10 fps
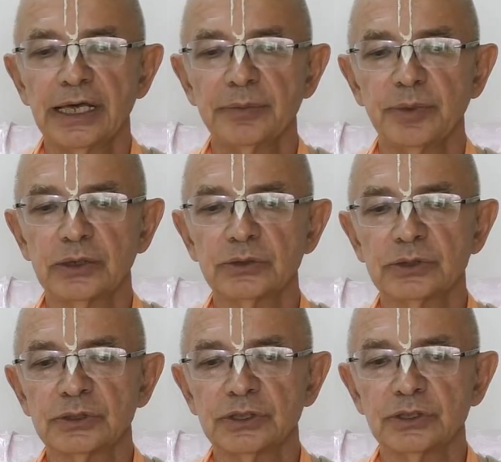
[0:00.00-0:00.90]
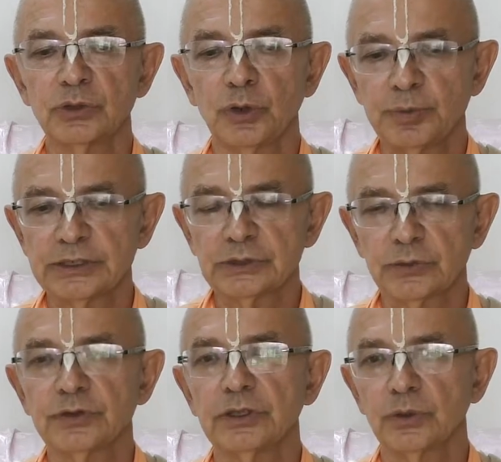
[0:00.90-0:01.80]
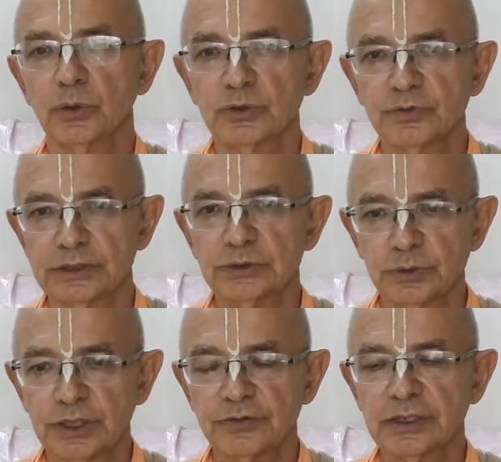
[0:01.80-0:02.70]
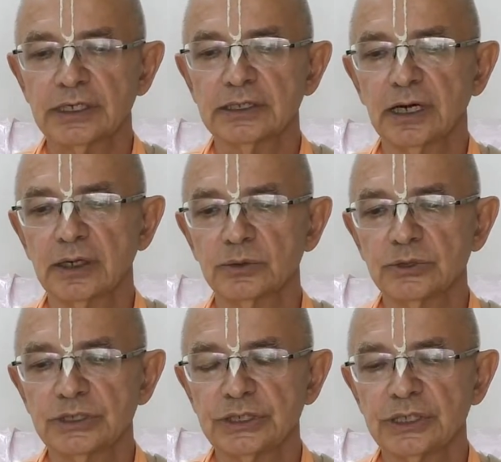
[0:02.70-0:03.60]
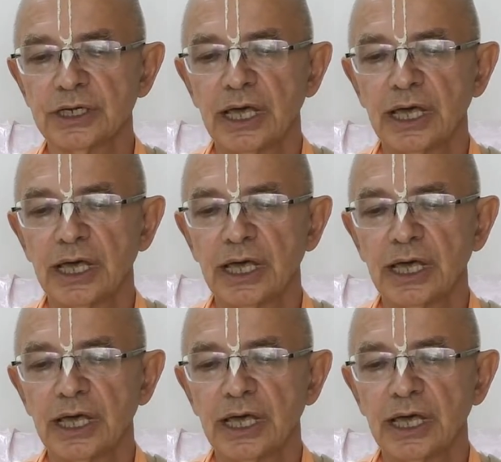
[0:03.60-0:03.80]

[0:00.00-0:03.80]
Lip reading: about the topics of the Lord, Vasudeva Katharuchih.